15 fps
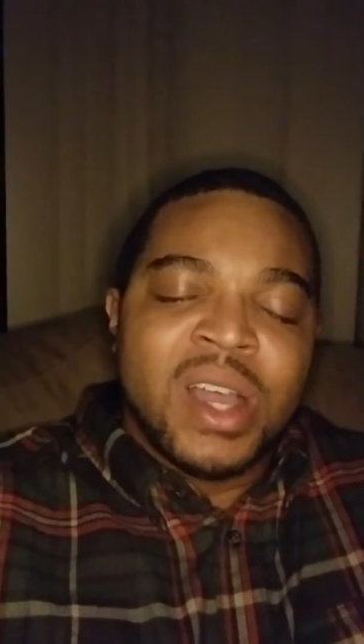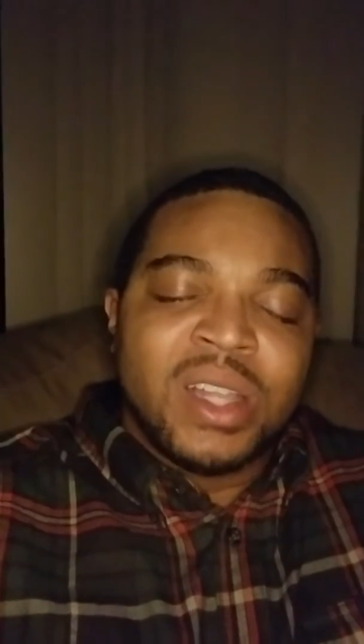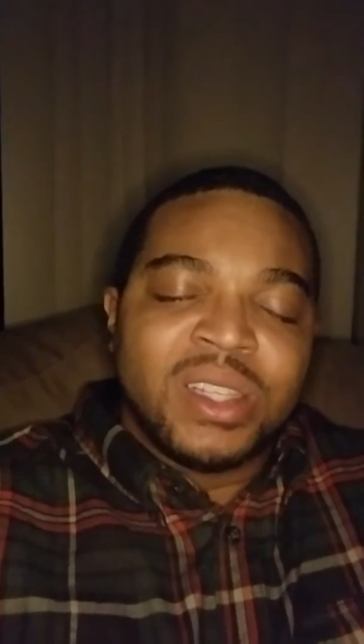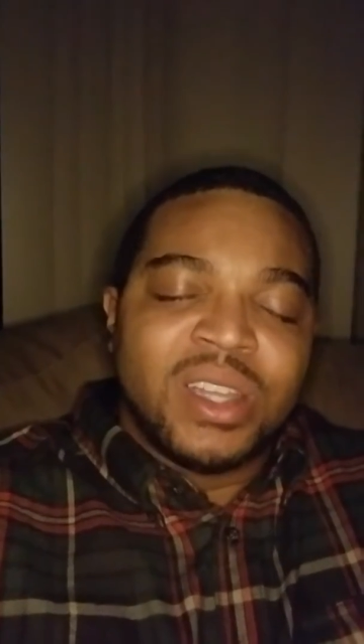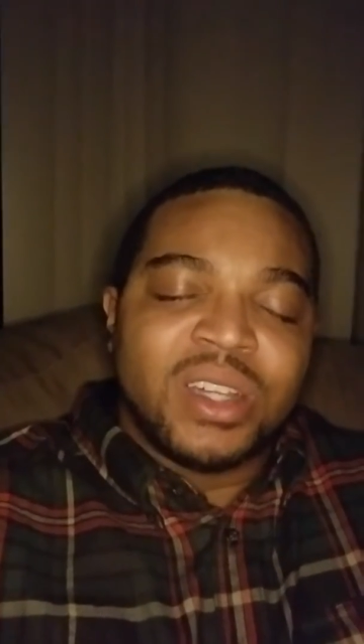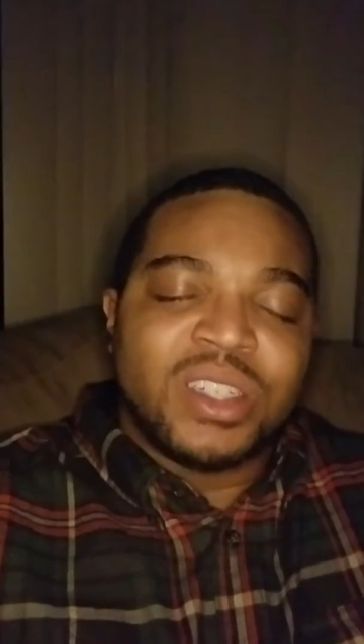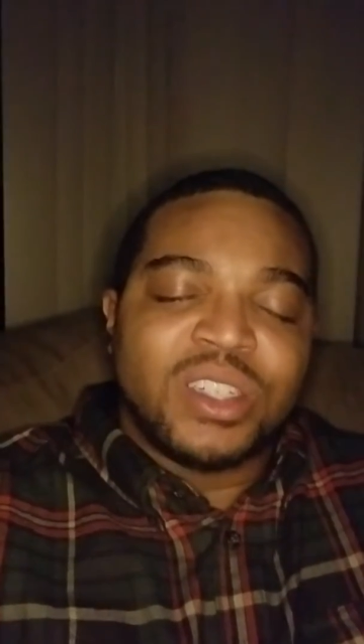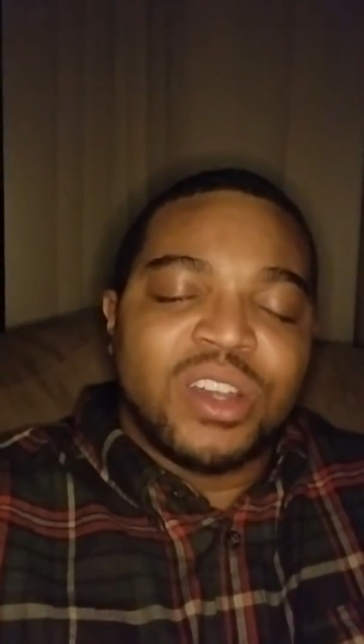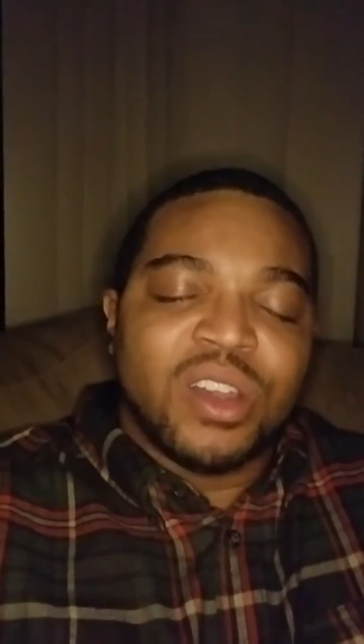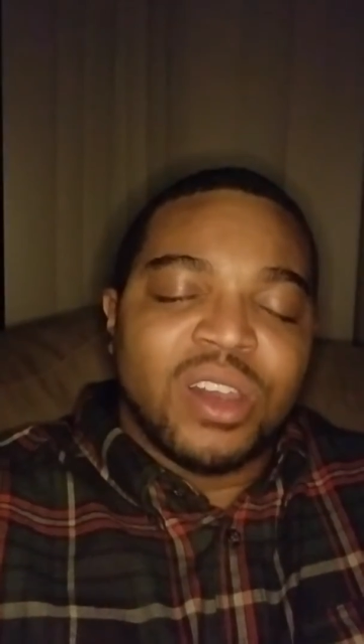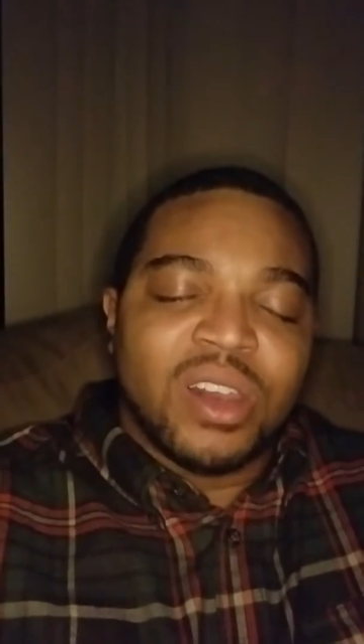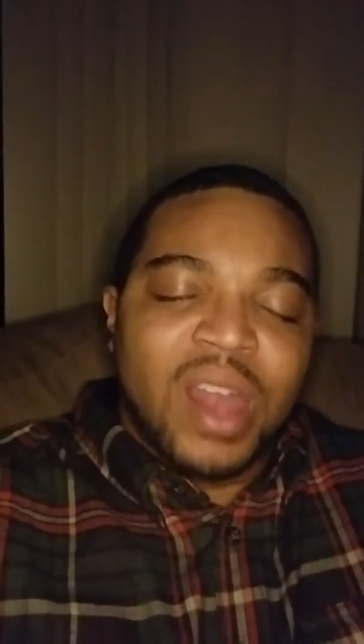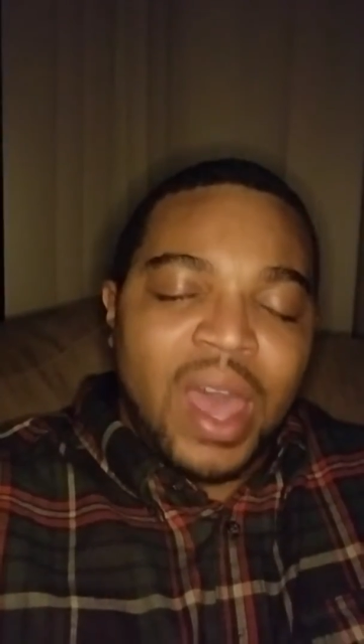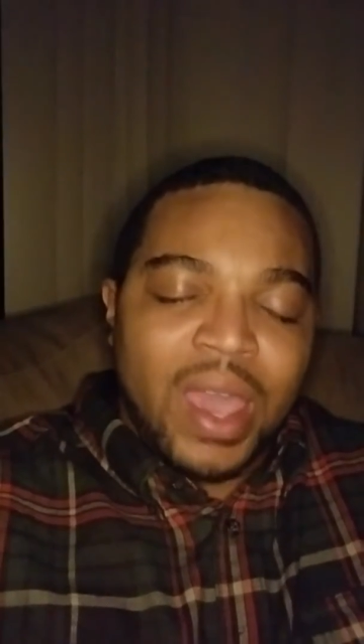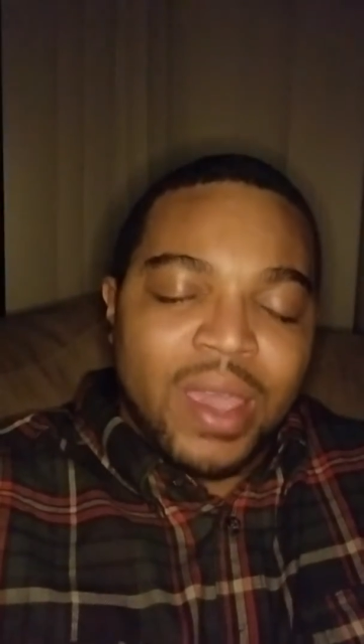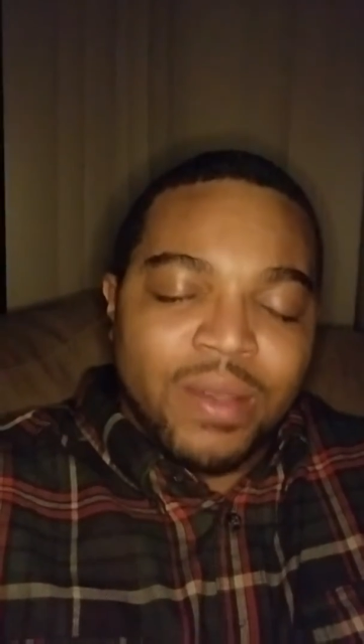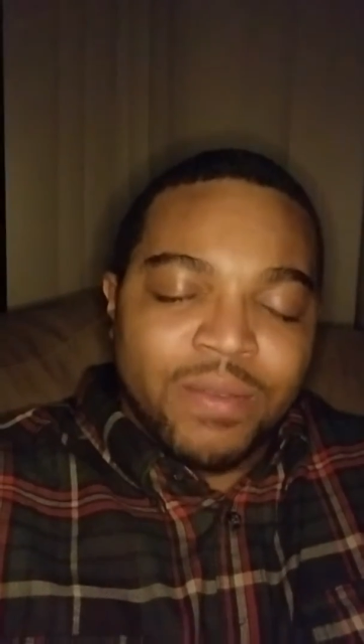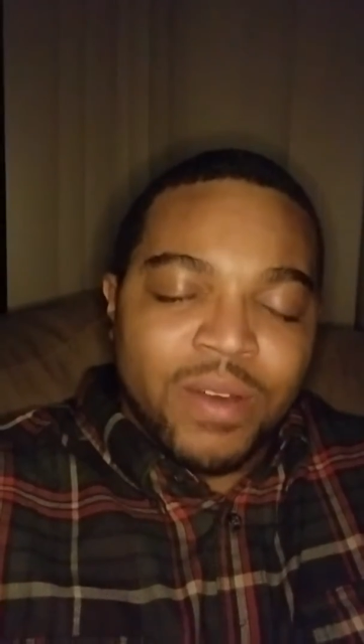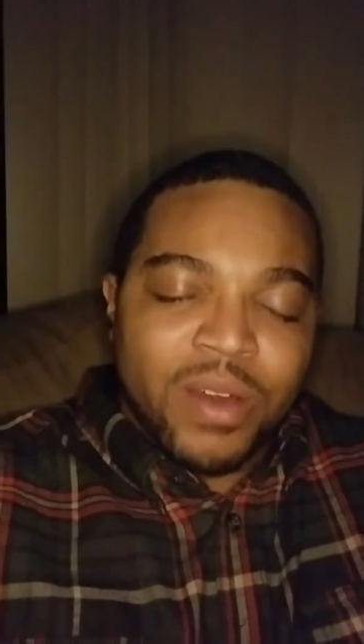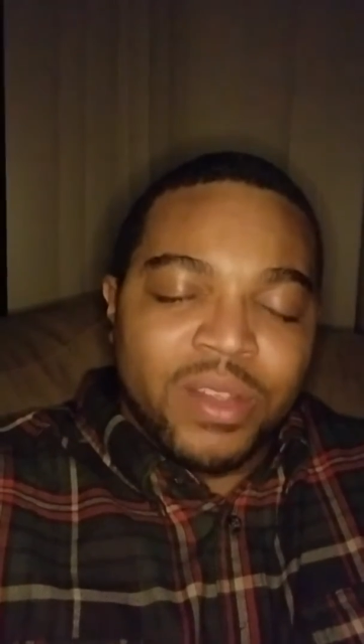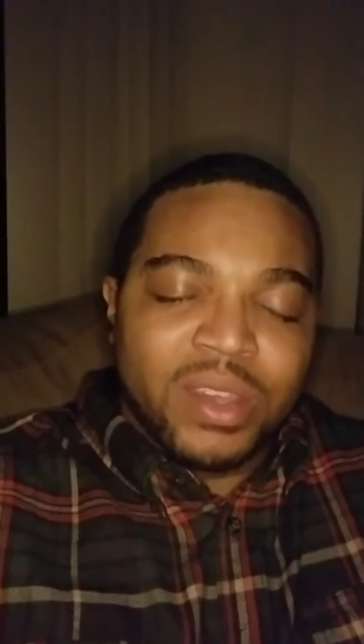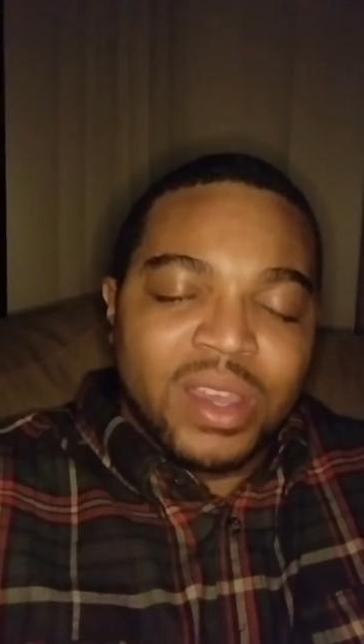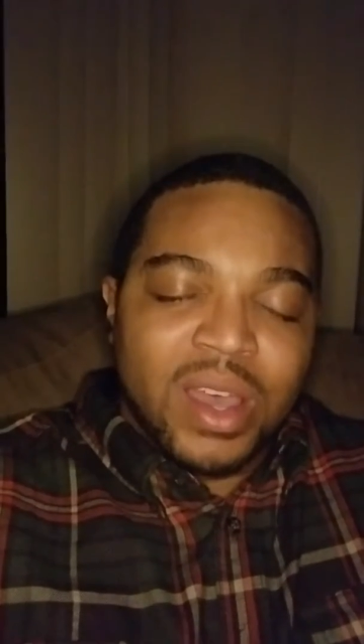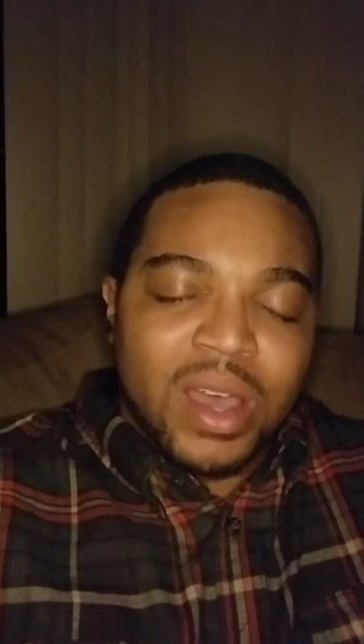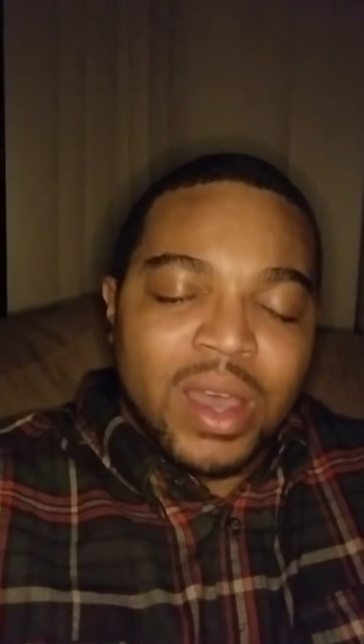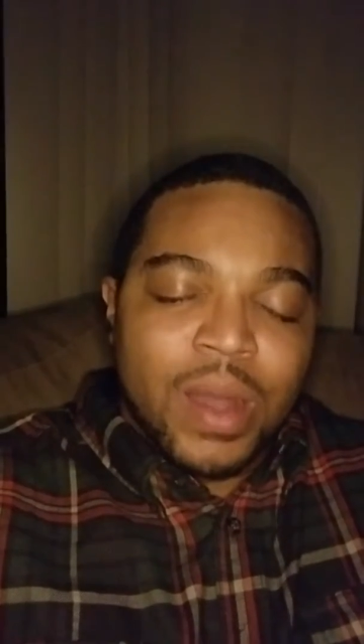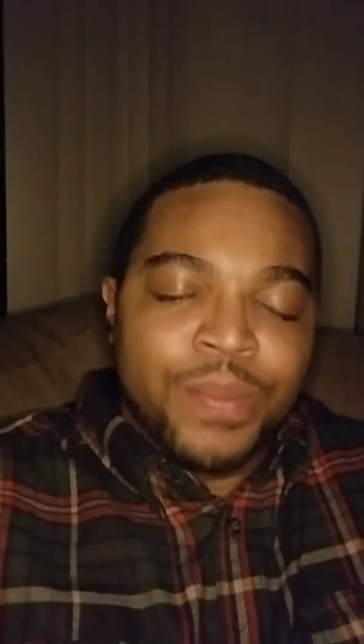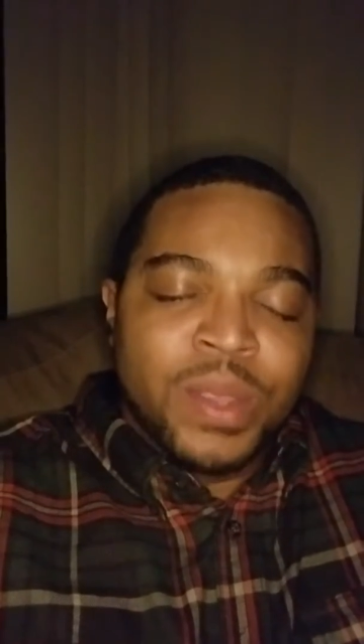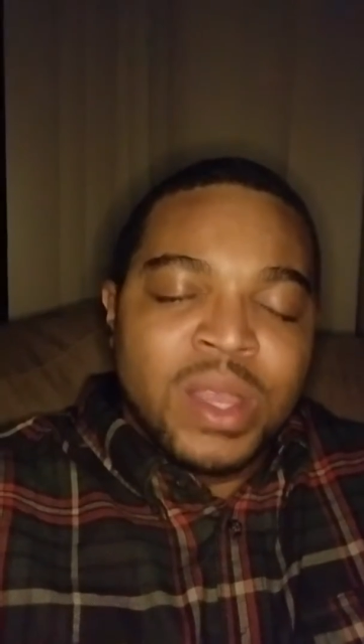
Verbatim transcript: touch their life, Father God,